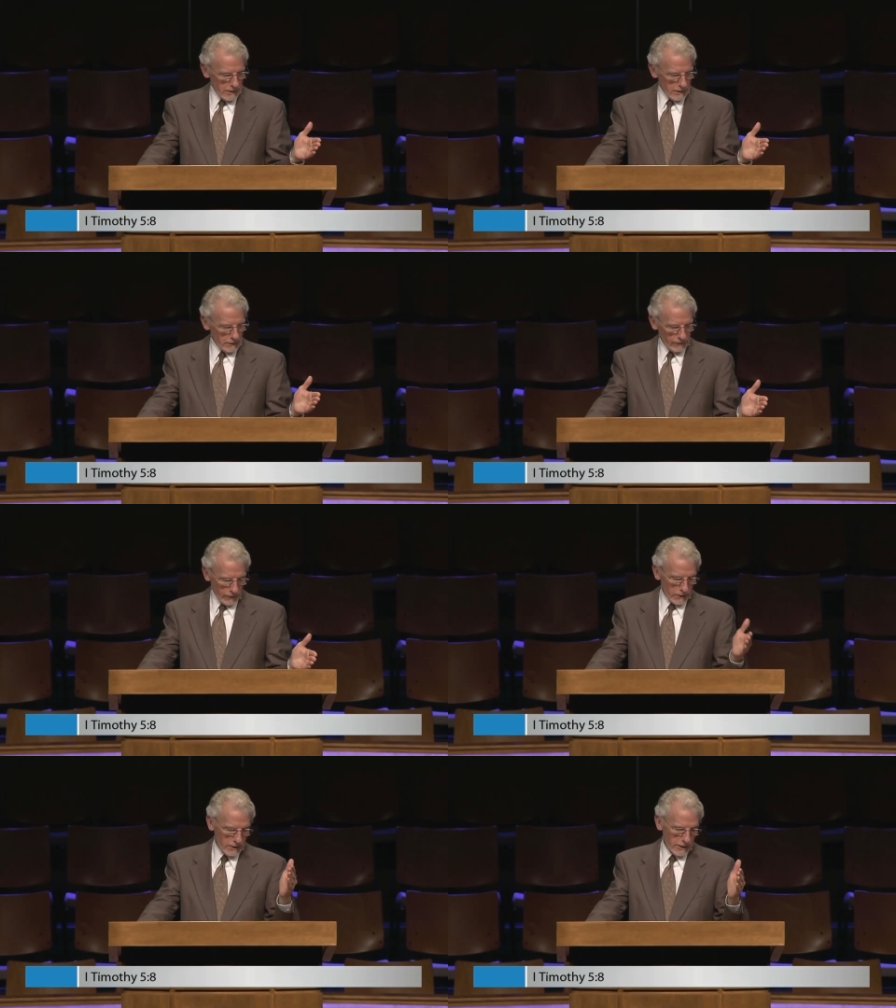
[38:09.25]
as
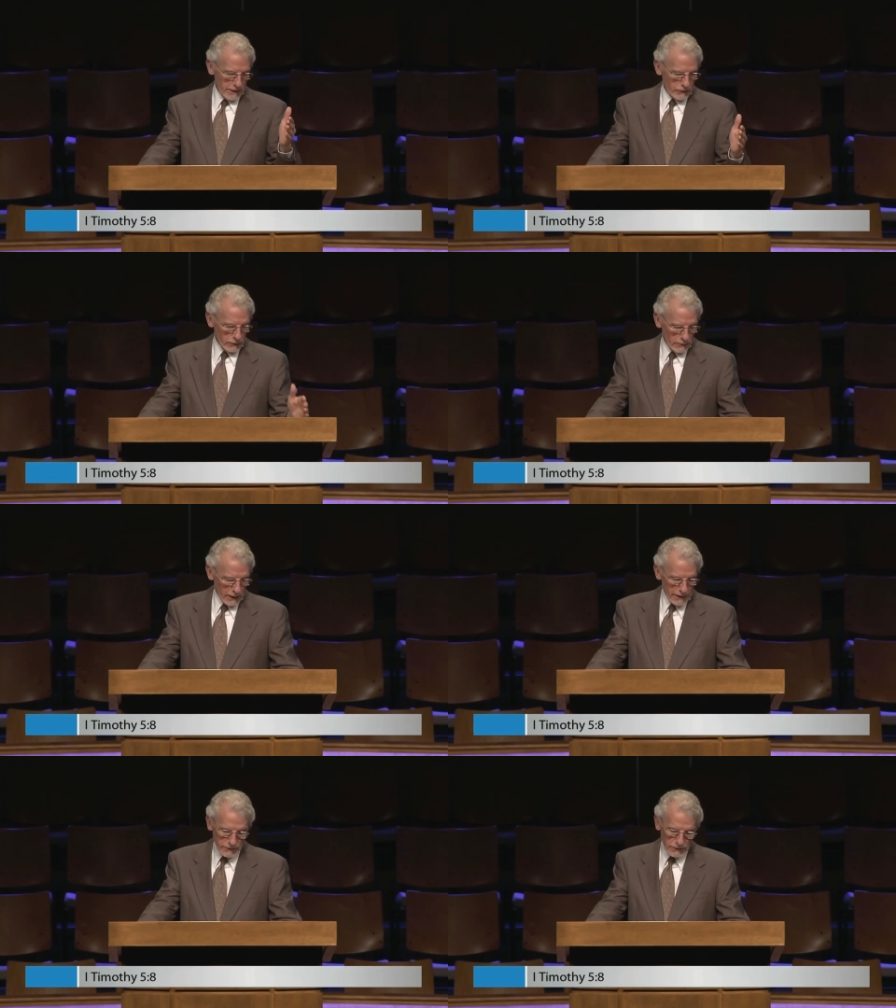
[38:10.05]
far as your
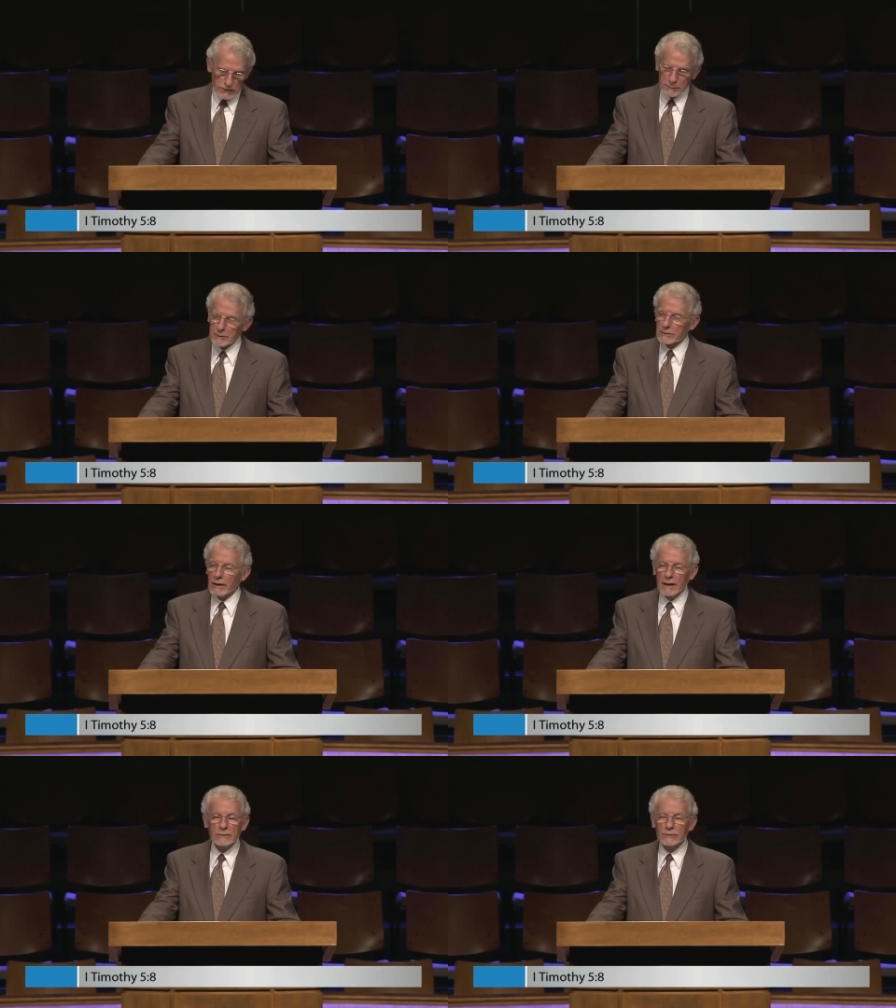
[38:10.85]
relationship with
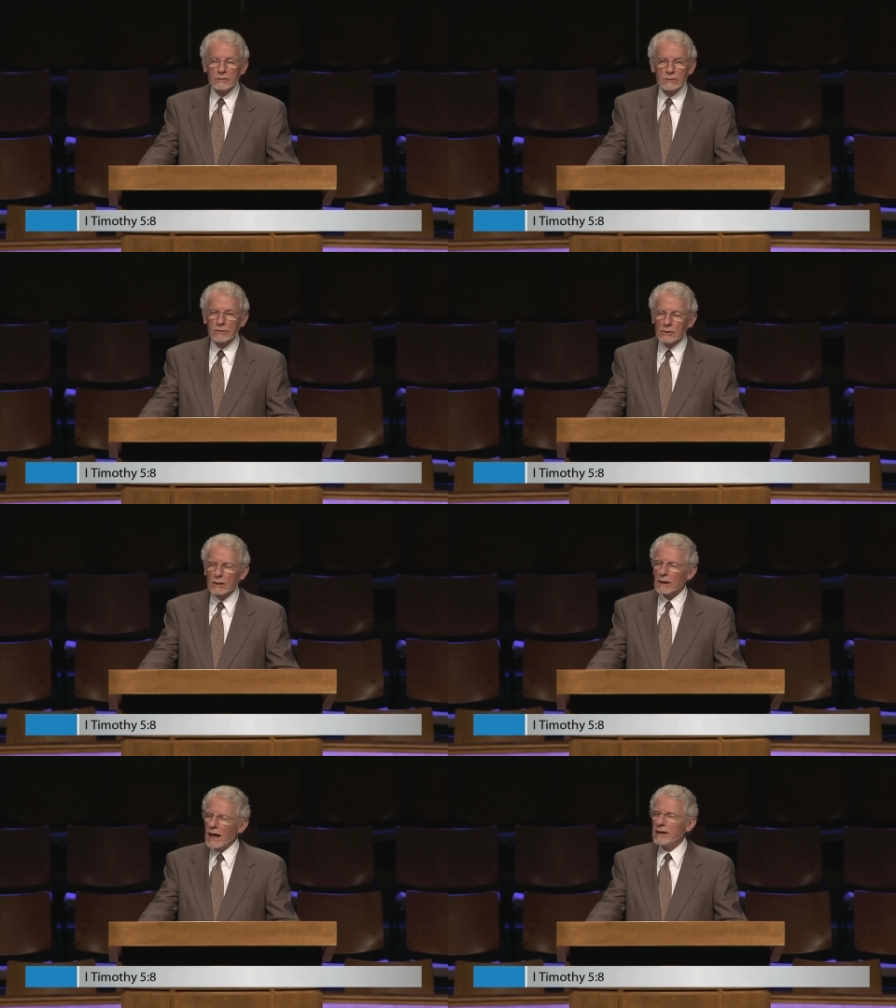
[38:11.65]
Christ, your
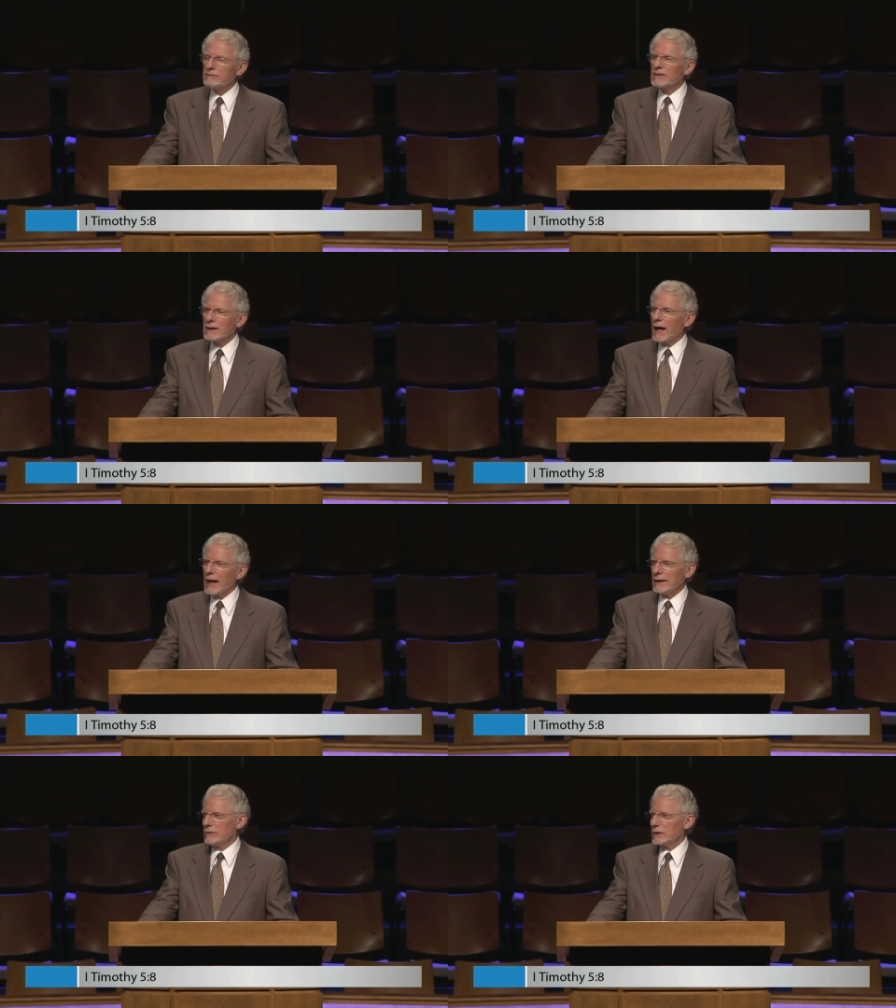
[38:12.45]
life
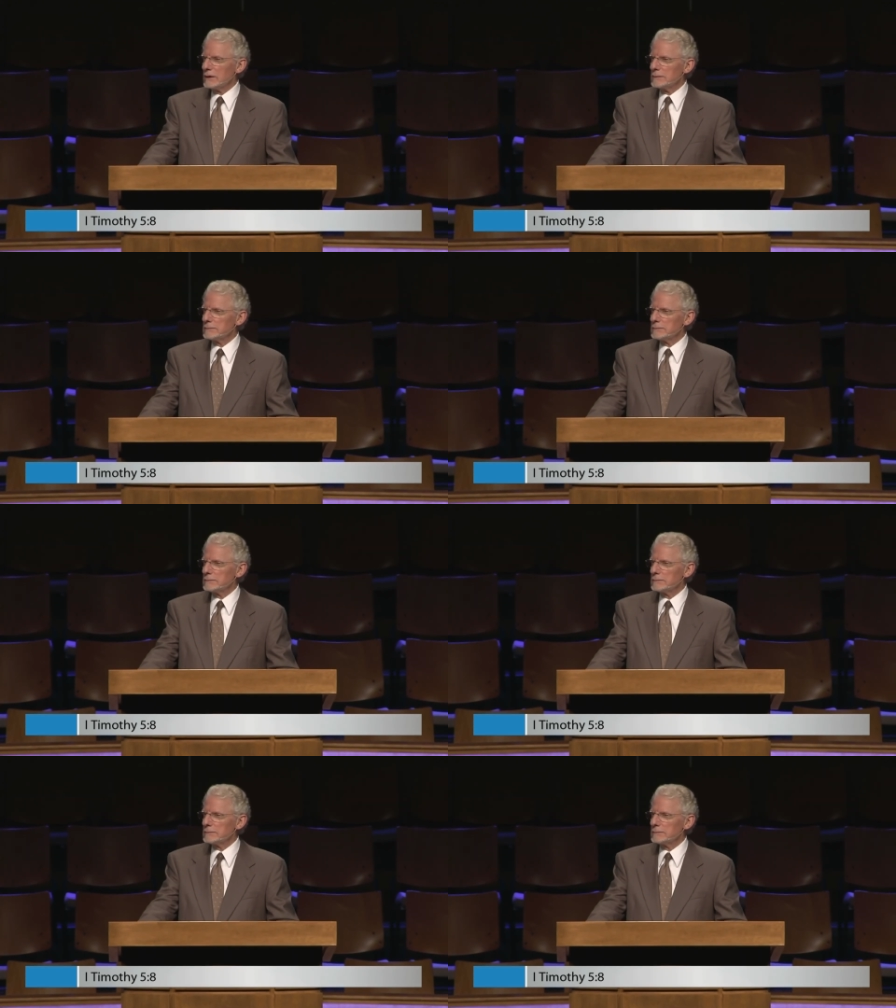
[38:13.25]
denies it.